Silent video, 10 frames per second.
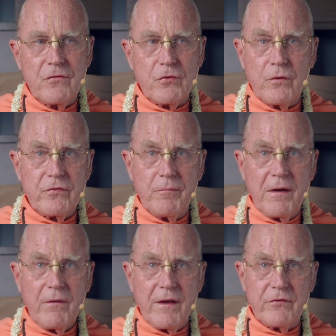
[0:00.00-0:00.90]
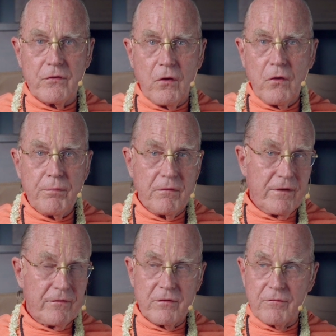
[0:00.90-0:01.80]
So her smile has an
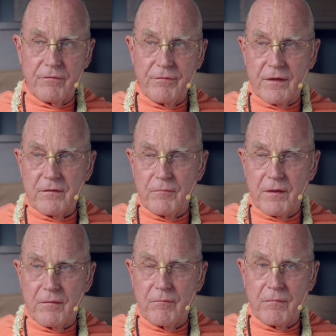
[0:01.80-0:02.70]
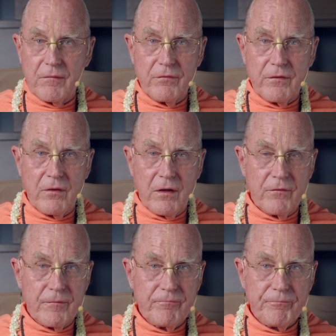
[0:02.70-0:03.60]
all-pervasive effect in
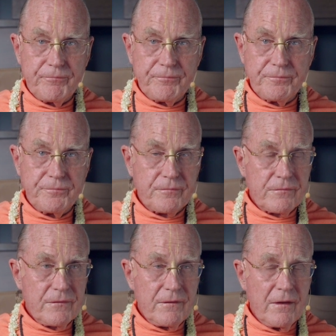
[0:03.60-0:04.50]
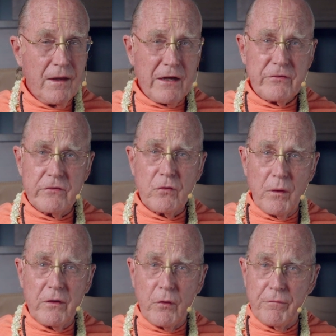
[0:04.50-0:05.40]
Vrindavan. Actually, it's a
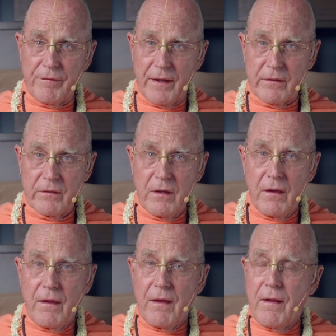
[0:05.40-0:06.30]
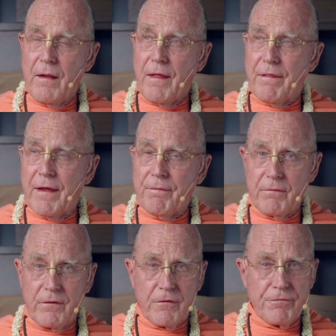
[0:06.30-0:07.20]
well-known fact that
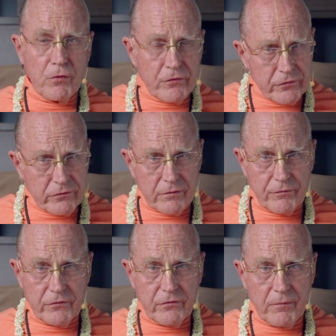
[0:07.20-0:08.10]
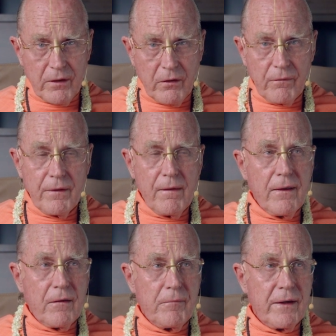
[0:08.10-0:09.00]
the effulgence of her smile
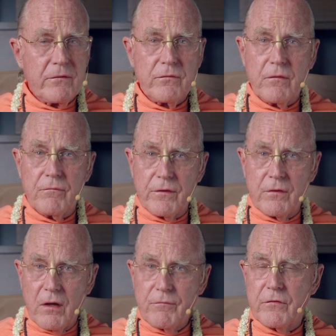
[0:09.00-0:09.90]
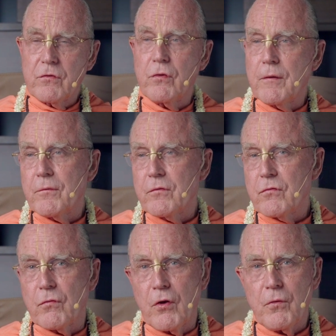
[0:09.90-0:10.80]
makes Vrindavan's creepers
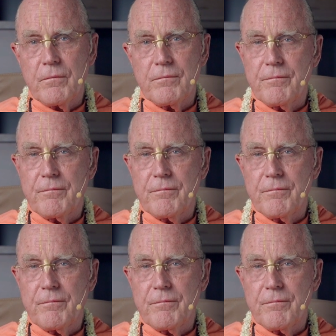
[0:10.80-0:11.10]
grow,